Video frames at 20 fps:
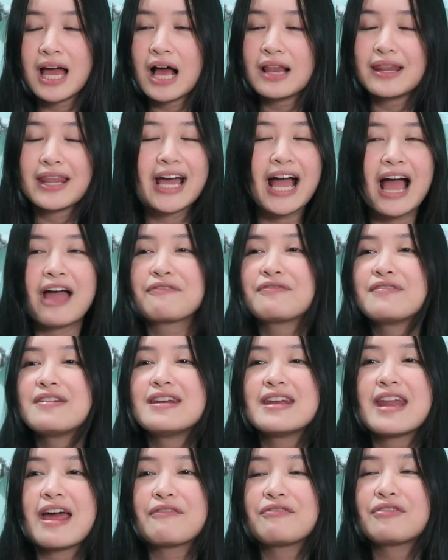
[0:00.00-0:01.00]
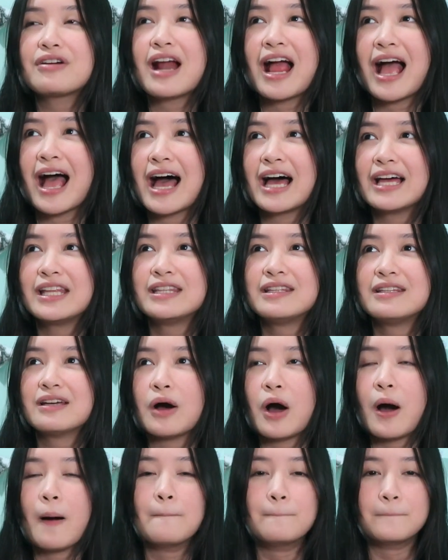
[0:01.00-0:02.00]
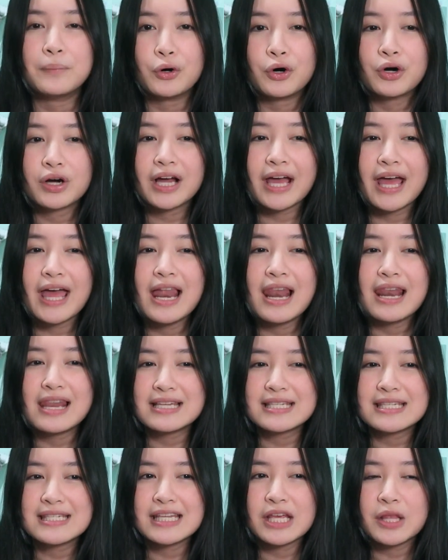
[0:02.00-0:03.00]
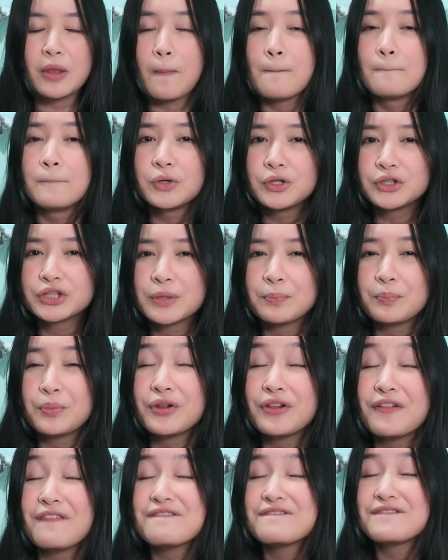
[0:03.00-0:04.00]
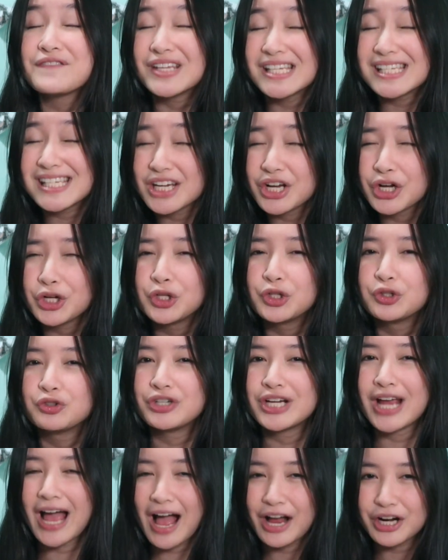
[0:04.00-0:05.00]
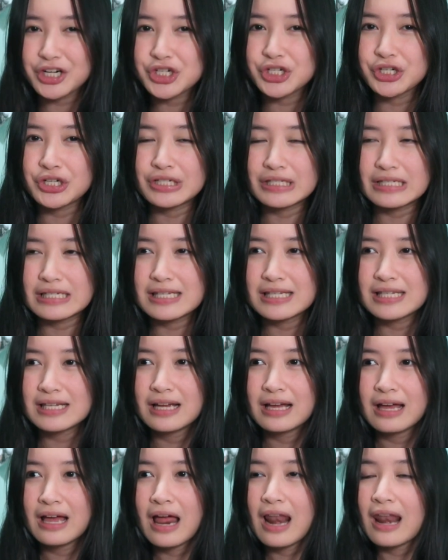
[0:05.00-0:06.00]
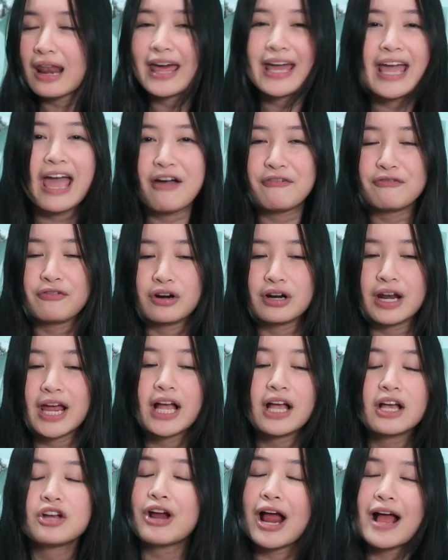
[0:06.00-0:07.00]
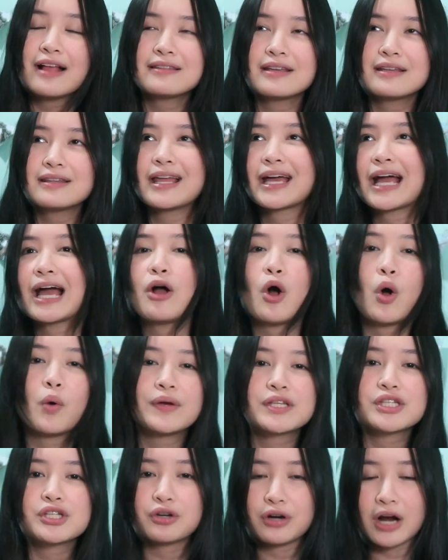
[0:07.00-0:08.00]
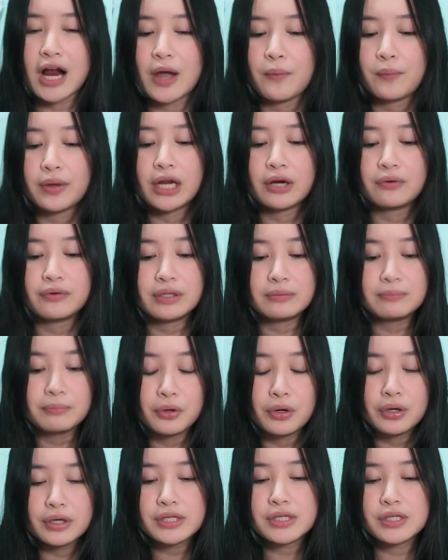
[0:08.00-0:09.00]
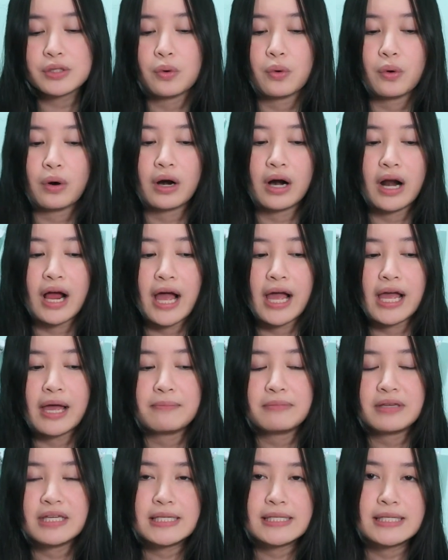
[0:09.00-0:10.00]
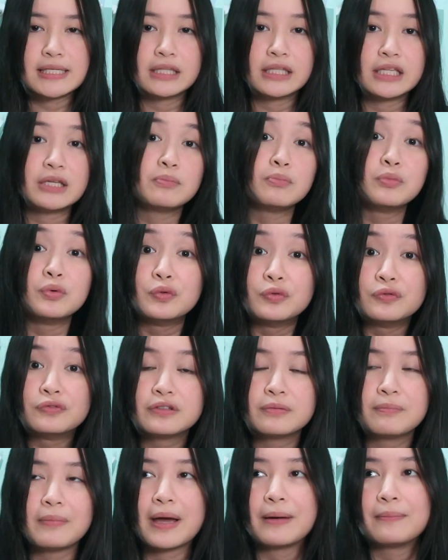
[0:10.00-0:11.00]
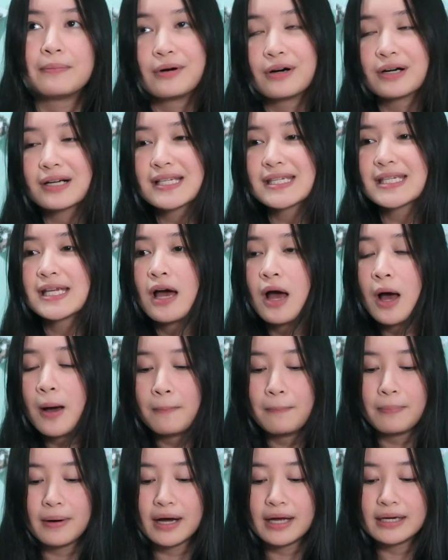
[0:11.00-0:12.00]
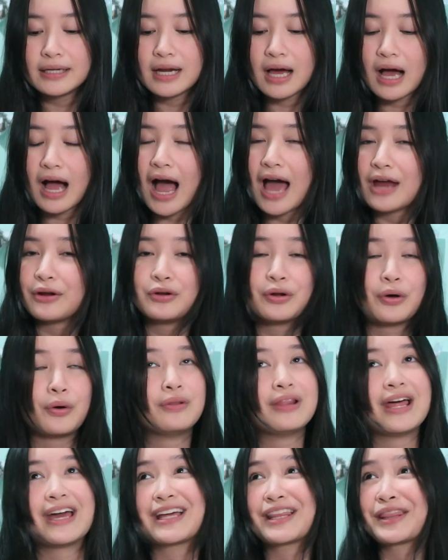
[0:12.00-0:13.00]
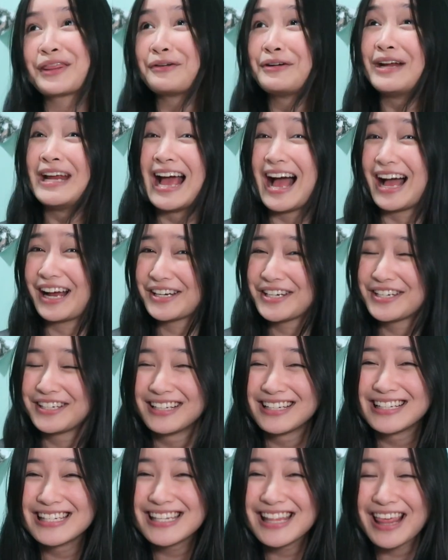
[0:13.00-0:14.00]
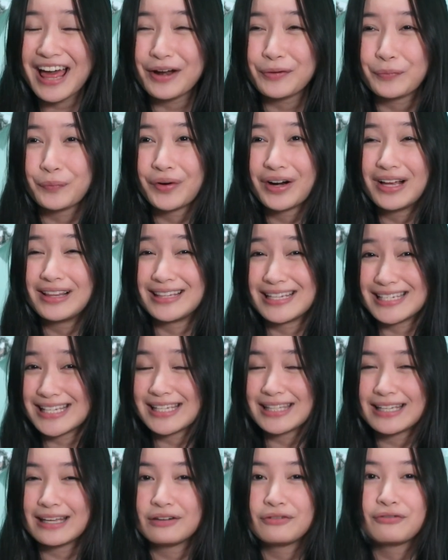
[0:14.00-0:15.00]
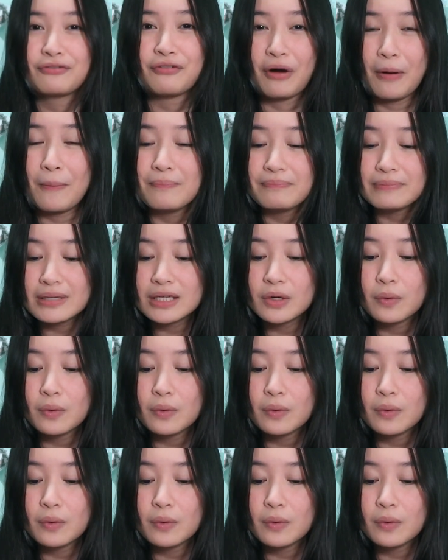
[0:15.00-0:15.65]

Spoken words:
like, I've never had a book elicit multiple physical reactions, like, ever. Like, granted, like, I always cry when I read books, or I am easily moved by books, but I don't know, like, the reactions that were elicited from me